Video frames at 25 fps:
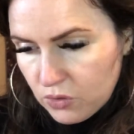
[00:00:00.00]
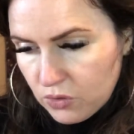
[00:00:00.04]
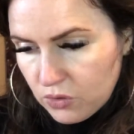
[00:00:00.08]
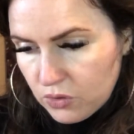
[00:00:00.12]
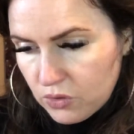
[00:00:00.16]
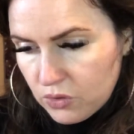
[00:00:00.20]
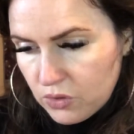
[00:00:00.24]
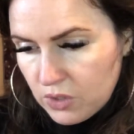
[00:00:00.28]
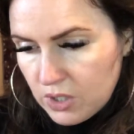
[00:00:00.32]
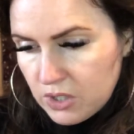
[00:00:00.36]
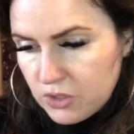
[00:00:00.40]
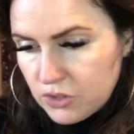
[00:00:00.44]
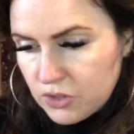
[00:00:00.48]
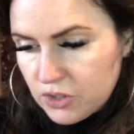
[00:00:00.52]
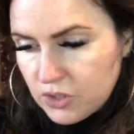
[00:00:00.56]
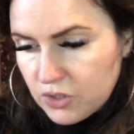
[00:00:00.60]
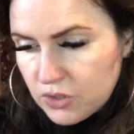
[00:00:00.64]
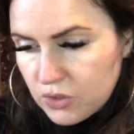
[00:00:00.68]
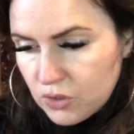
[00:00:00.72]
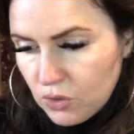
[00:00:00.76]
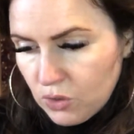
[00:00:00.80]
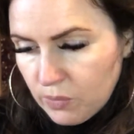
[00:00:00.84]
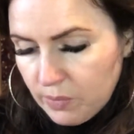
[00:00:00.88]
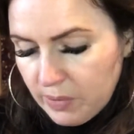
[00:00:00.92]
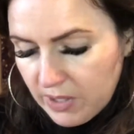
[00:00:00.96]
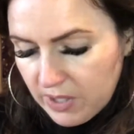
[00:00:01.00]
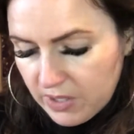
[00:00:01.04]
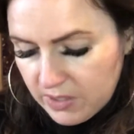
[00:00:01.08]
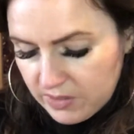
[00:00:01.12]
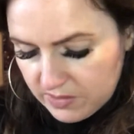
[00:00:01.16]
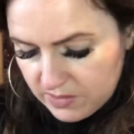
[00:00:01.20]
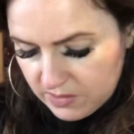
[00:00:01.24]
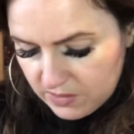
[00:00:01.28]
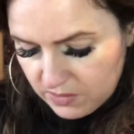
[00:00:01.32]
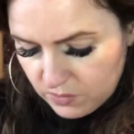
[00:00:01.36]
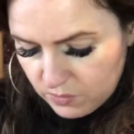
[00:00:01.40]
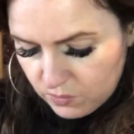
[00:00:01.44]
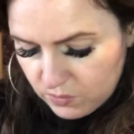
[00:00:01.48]
It's just your
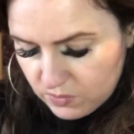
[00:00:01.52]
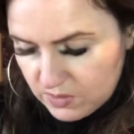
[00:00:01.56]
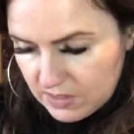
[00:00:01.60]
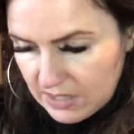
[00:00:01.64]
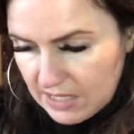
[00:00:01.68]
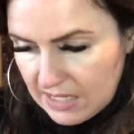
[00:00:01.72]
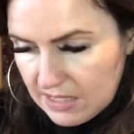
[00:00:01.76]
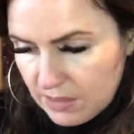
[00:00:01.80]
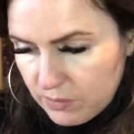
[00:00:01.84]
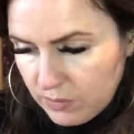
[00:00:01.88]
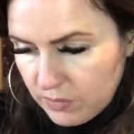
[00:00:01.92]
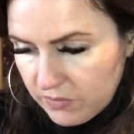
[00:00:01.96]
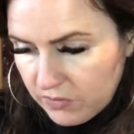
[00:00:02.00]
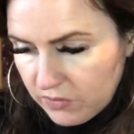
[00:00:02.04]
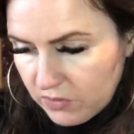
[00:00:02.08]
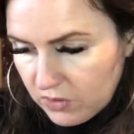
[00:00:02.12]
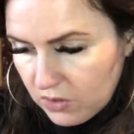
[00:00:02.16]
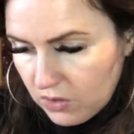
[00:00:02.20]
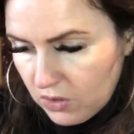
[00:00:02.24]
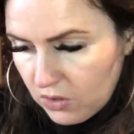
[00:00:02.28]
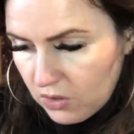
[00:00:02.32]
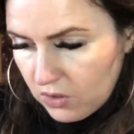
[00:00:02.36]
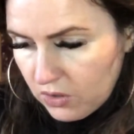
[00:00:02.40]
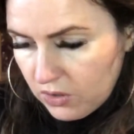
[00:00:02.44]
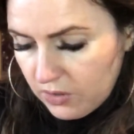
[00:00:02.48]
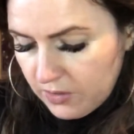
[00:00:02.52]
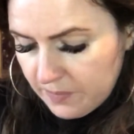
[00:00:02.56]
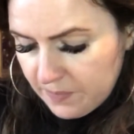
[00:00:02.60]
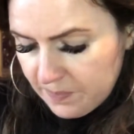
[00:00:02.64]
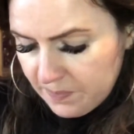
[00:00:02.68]
person's dealing with a lot.